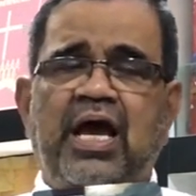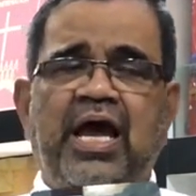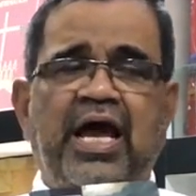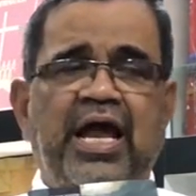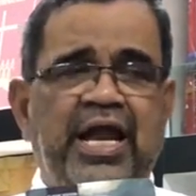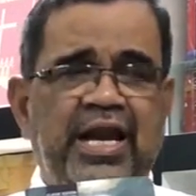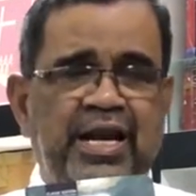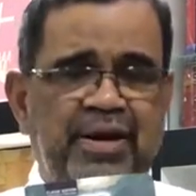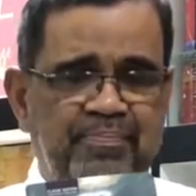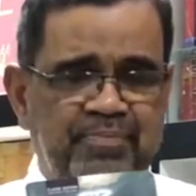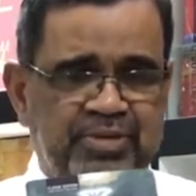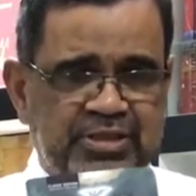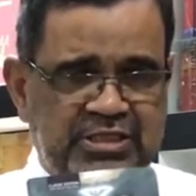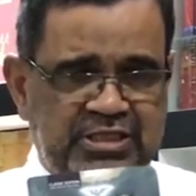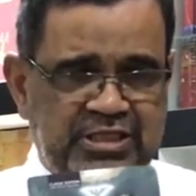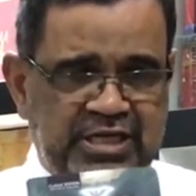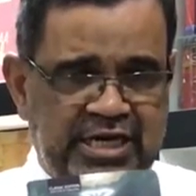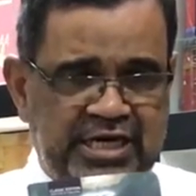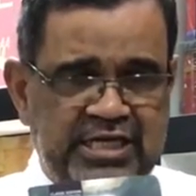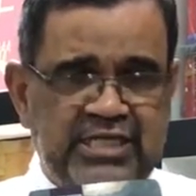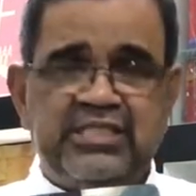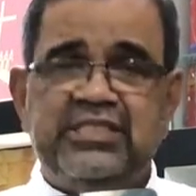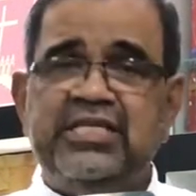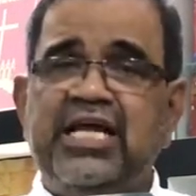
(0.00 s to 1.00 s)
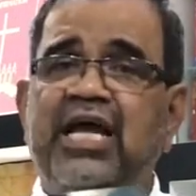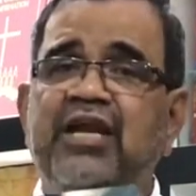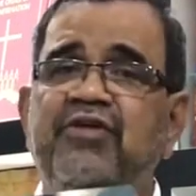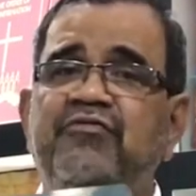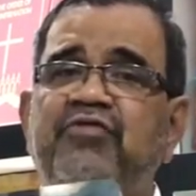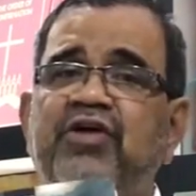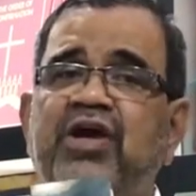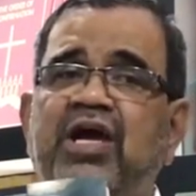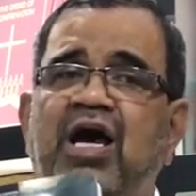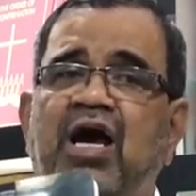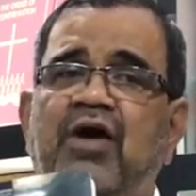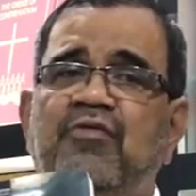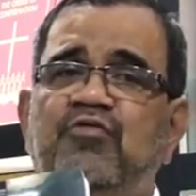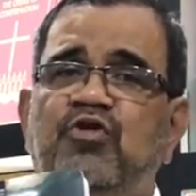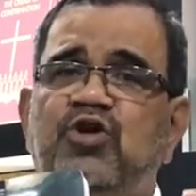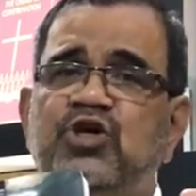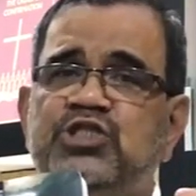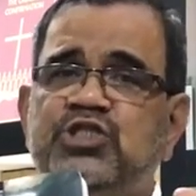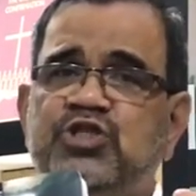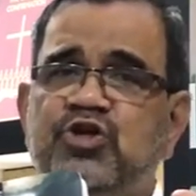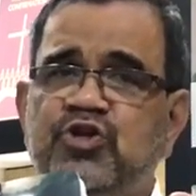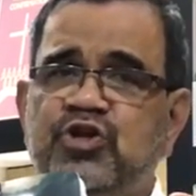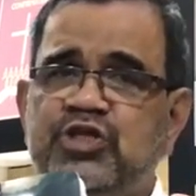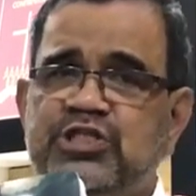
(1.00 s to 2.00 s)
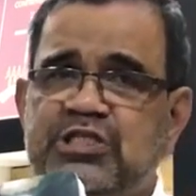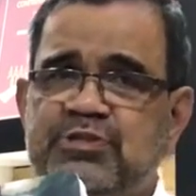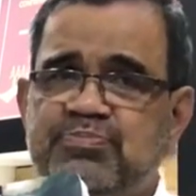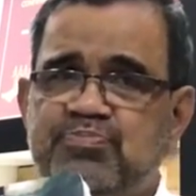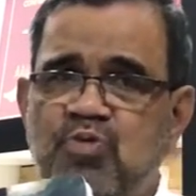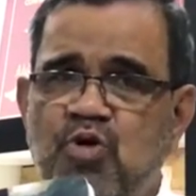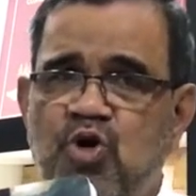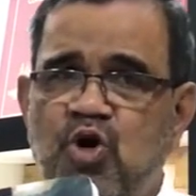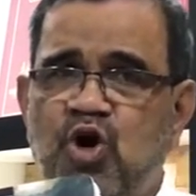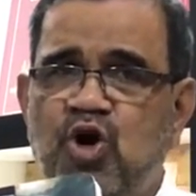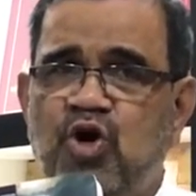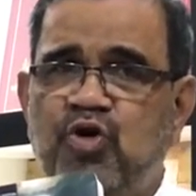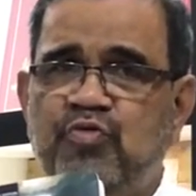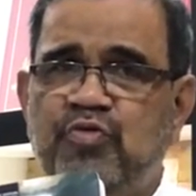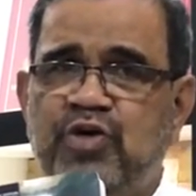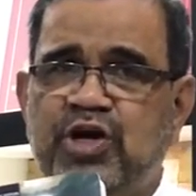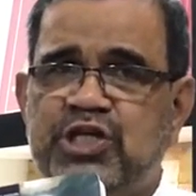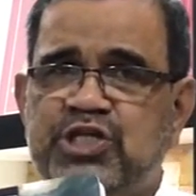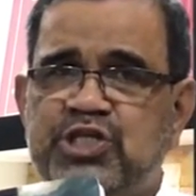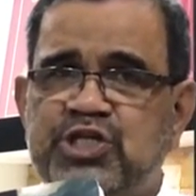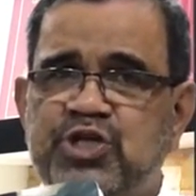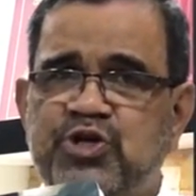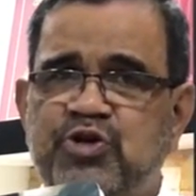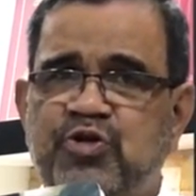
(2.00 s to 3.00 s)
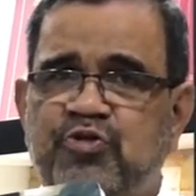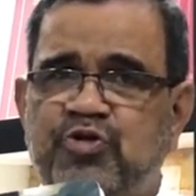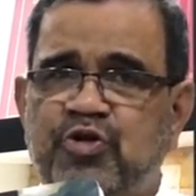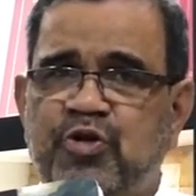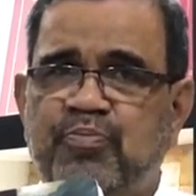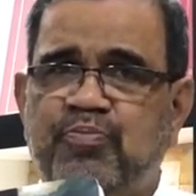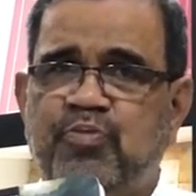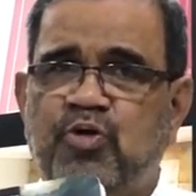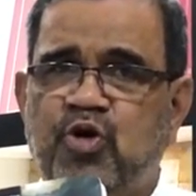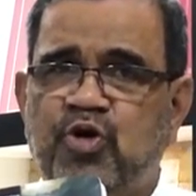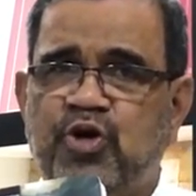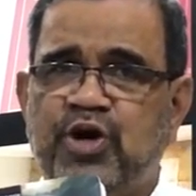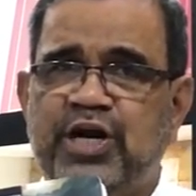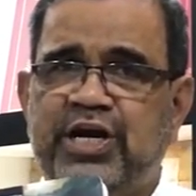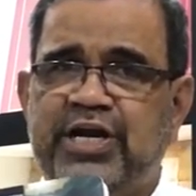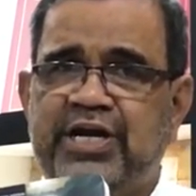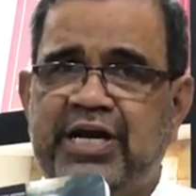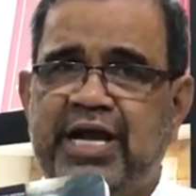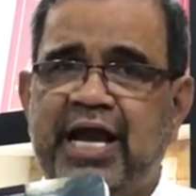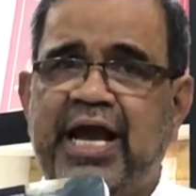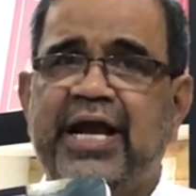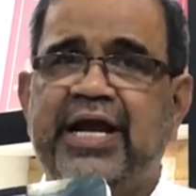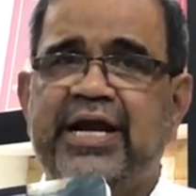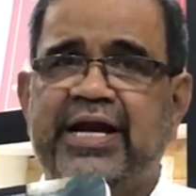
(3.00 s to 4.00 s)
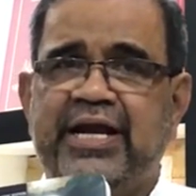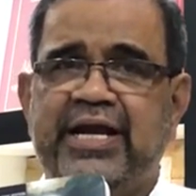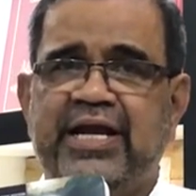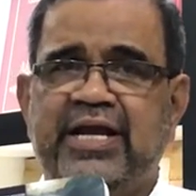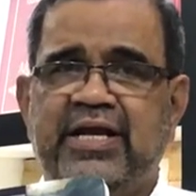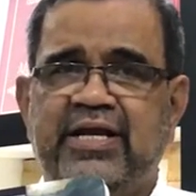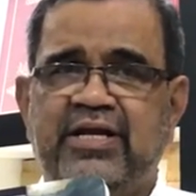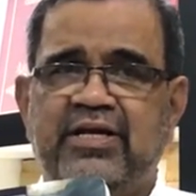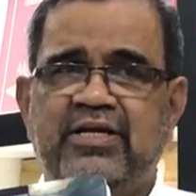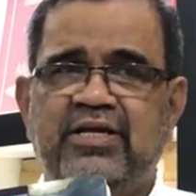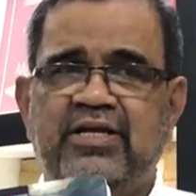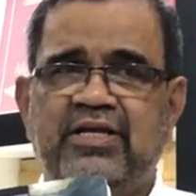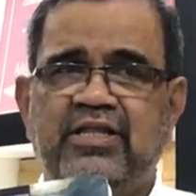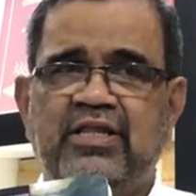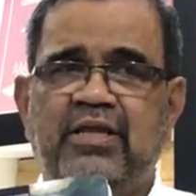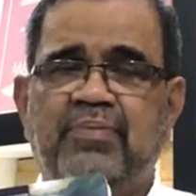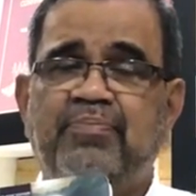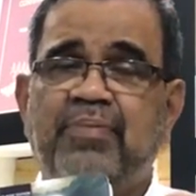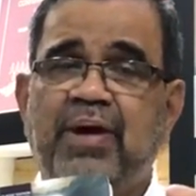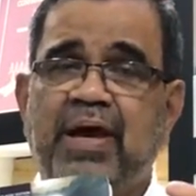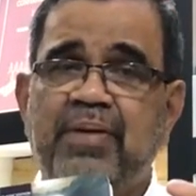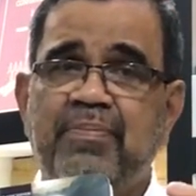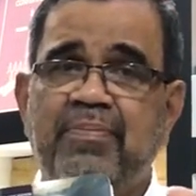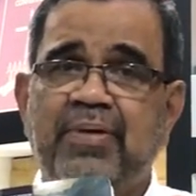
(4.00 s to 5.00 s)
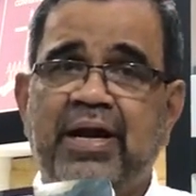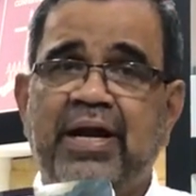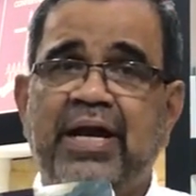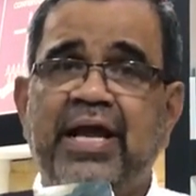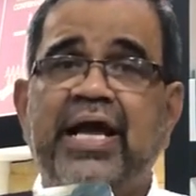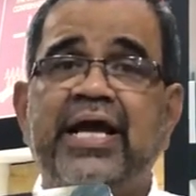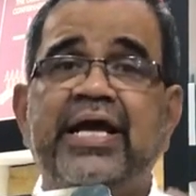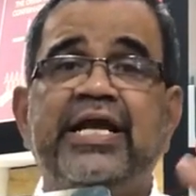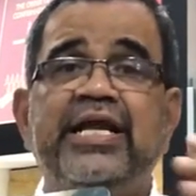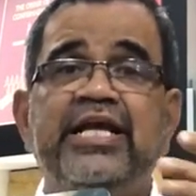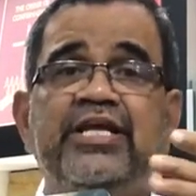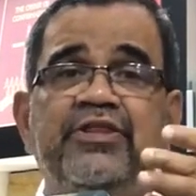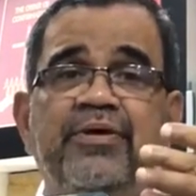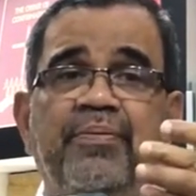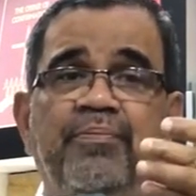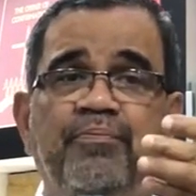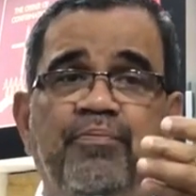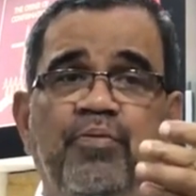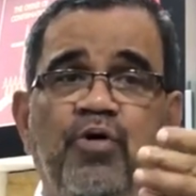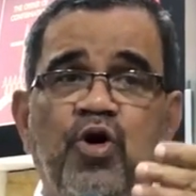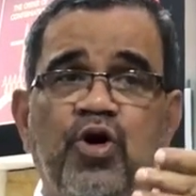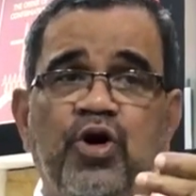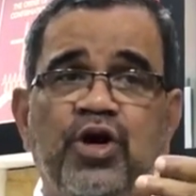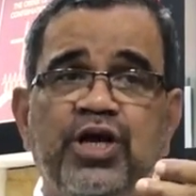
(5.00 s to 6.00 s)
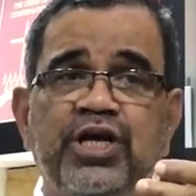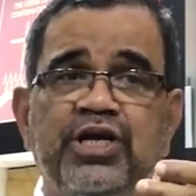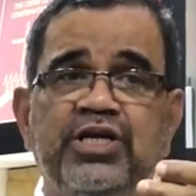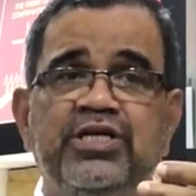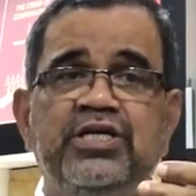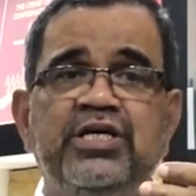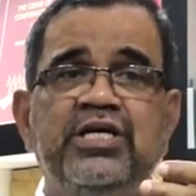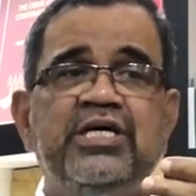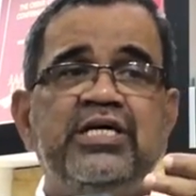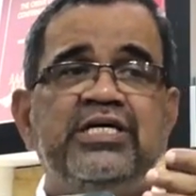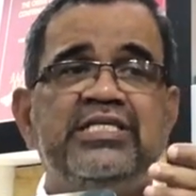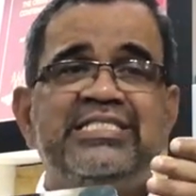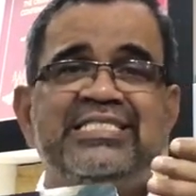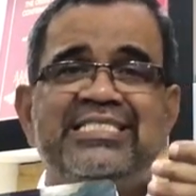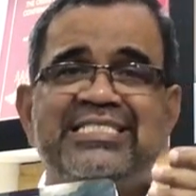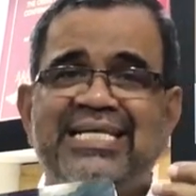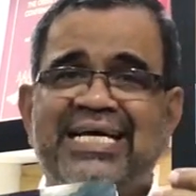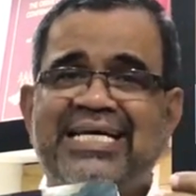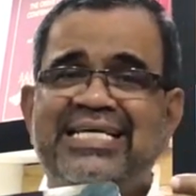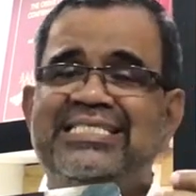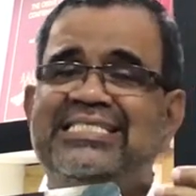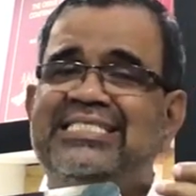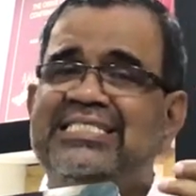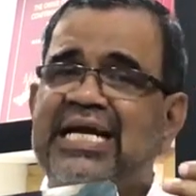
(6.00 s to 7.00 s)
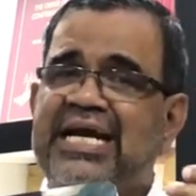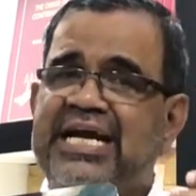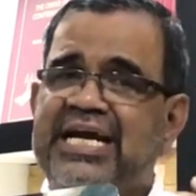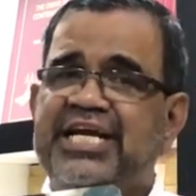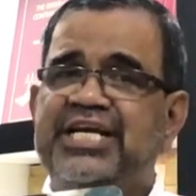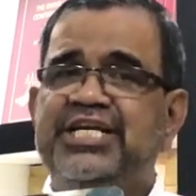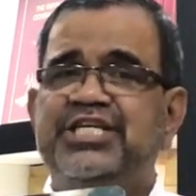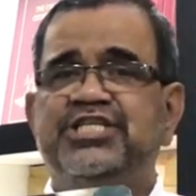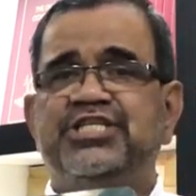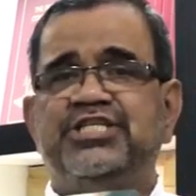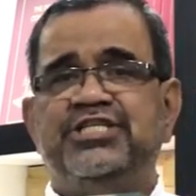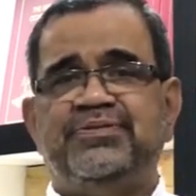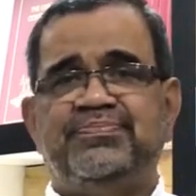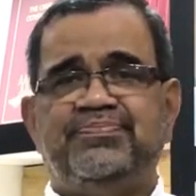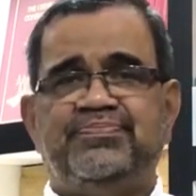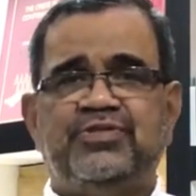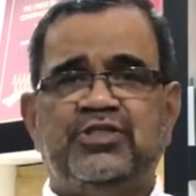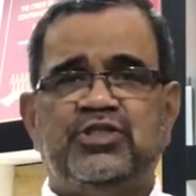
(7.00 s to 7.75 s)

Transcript: And besides that, we have also the small version of the pocket diary, the Bible diary, the pocket size edition.